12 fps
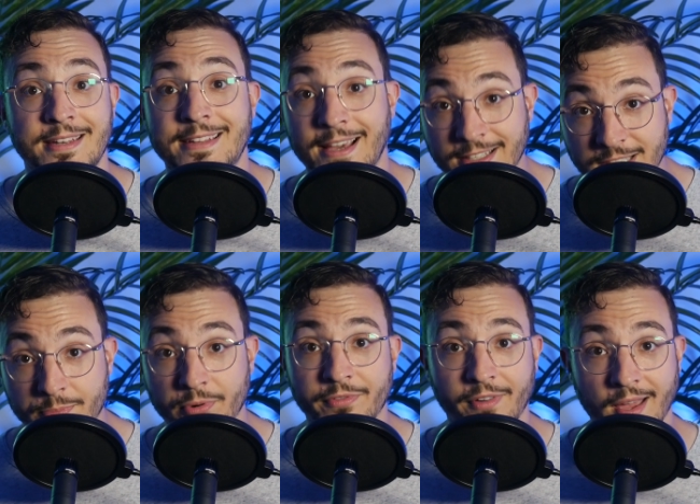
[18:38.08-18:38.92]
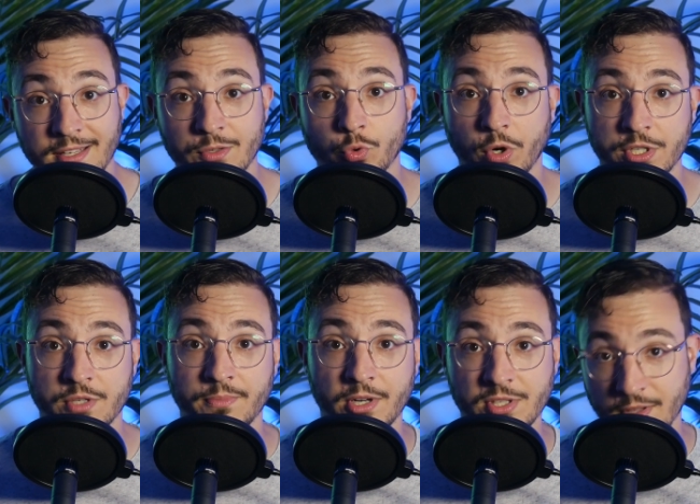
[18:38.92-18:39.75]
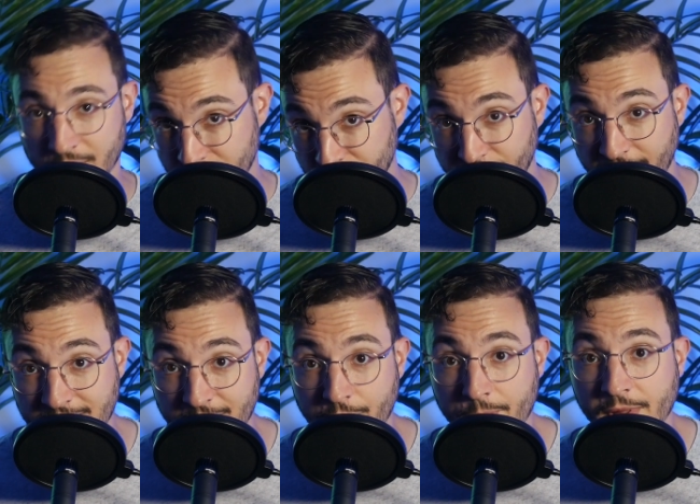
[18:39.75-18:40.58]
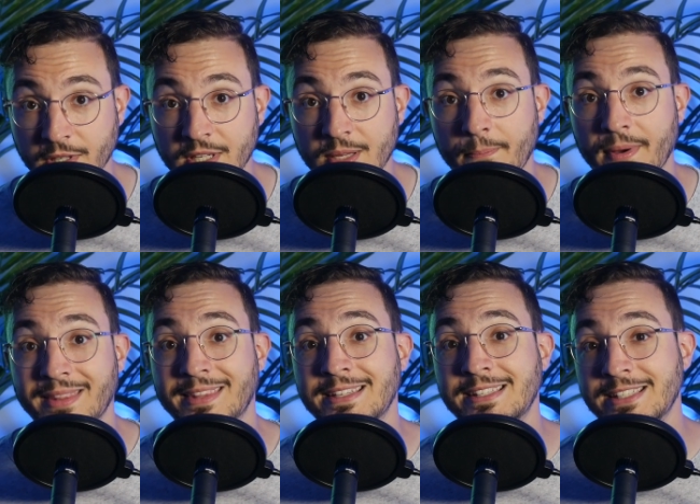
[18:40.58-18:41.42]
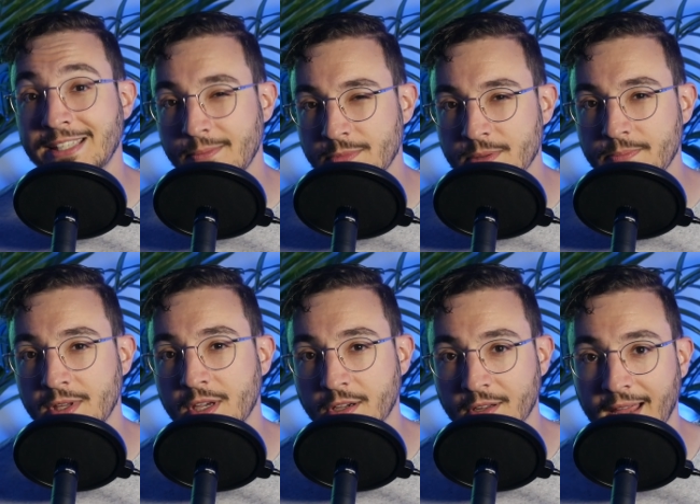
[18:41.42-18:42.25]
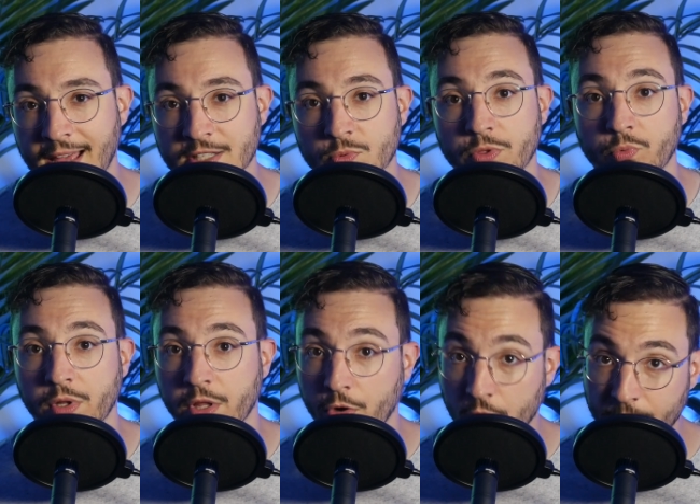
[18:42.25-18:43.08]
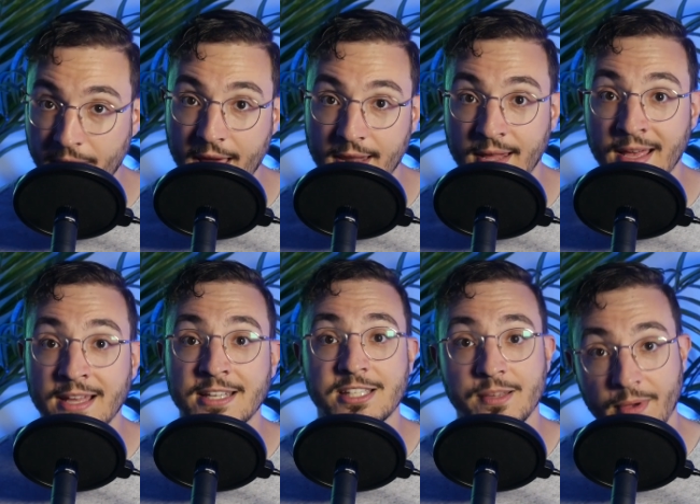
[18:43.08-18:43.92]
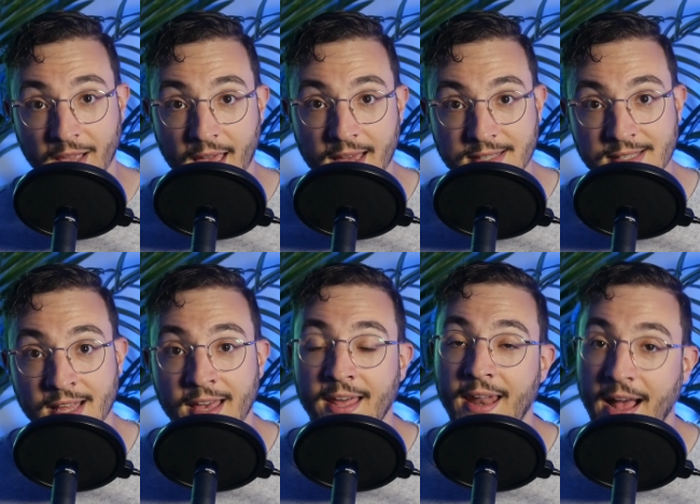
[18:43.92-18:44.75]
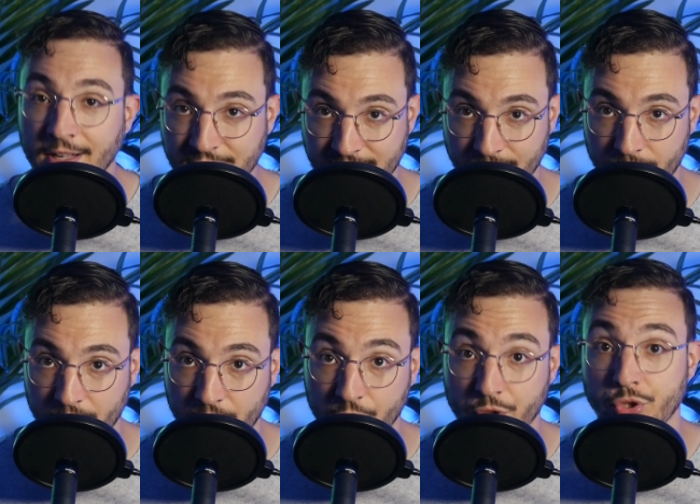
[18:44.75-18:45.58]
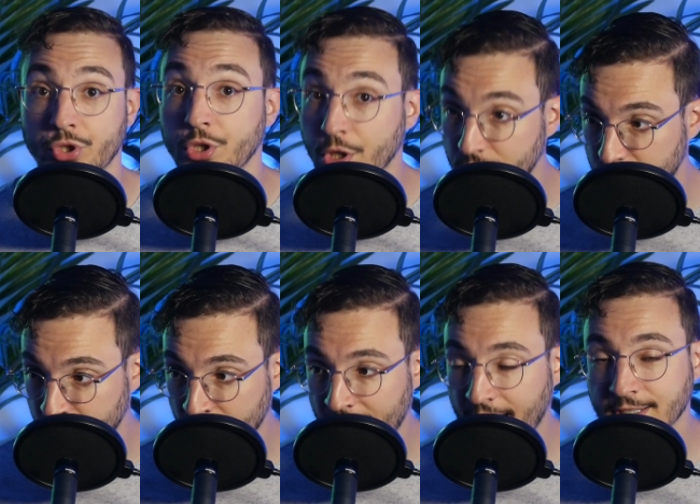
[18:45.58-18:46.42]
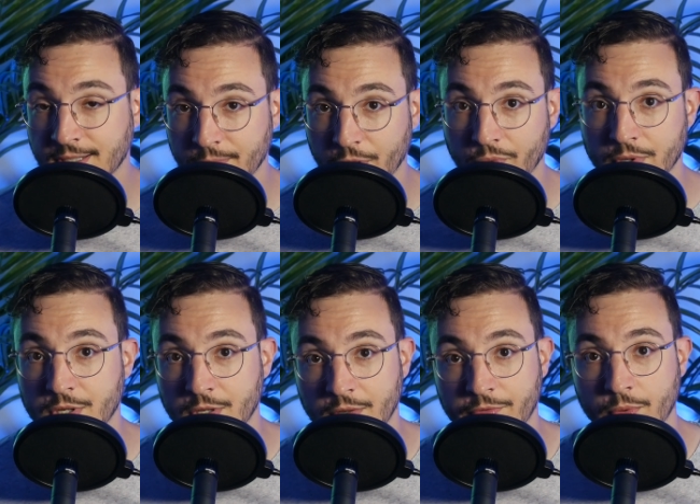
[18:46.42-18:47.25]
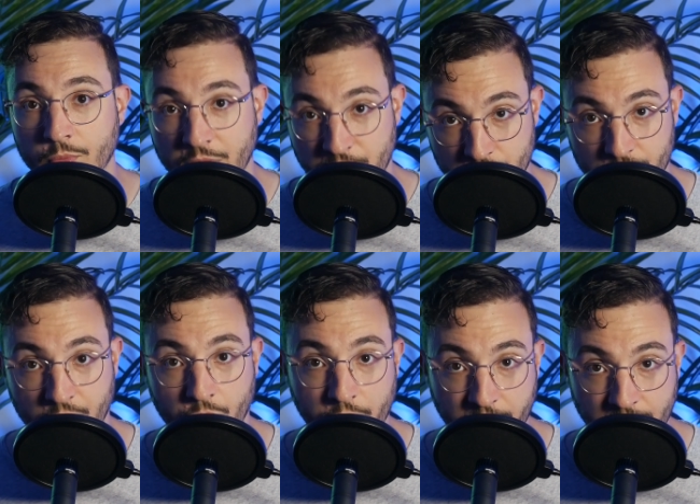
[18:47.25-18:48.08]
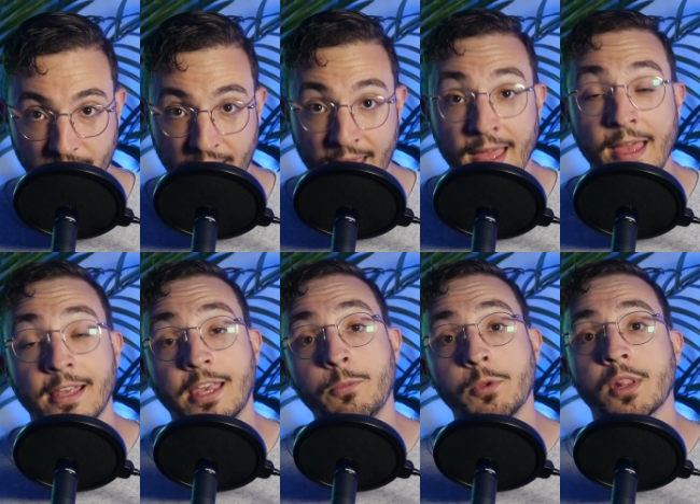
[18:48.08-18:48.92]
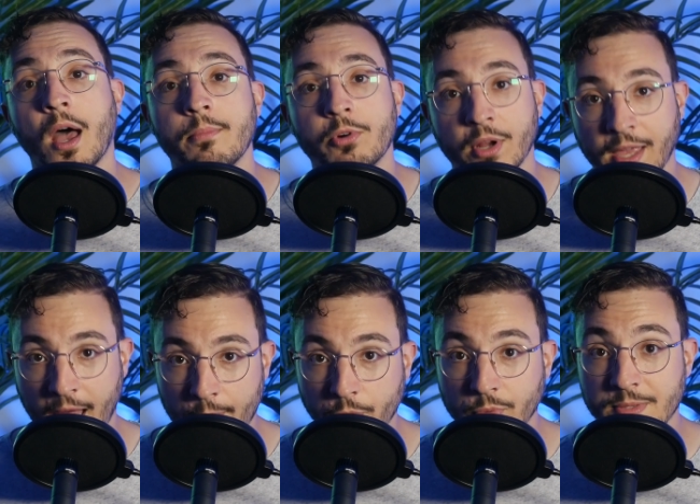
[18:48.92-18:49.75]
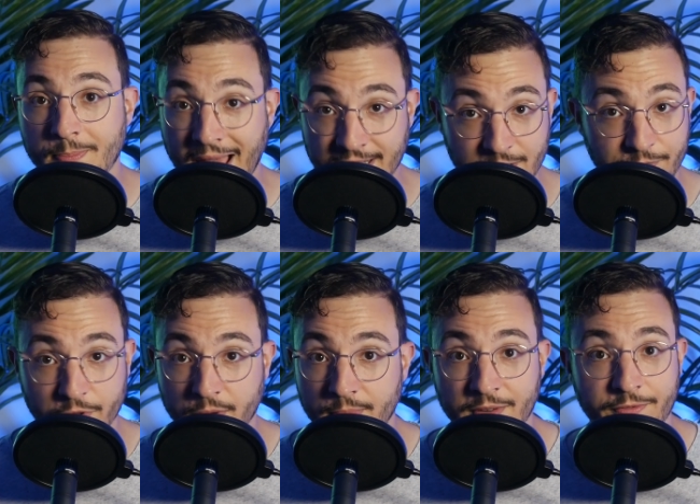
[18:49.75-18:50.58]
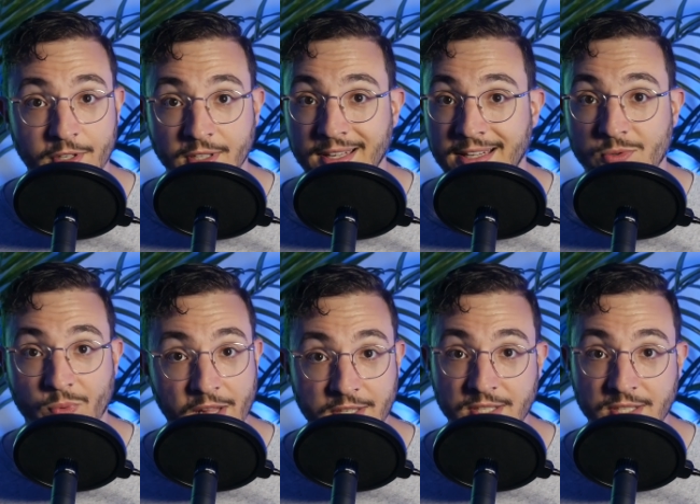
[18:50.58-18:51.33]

does provide some question marks on their defensive ability, but they seem to be in good hands with Willi Orbán, Simakan, and Halstenberg, should Halstenberg return from injury quickly. Keeping Laimer and Kampl was massive for their midfield, as well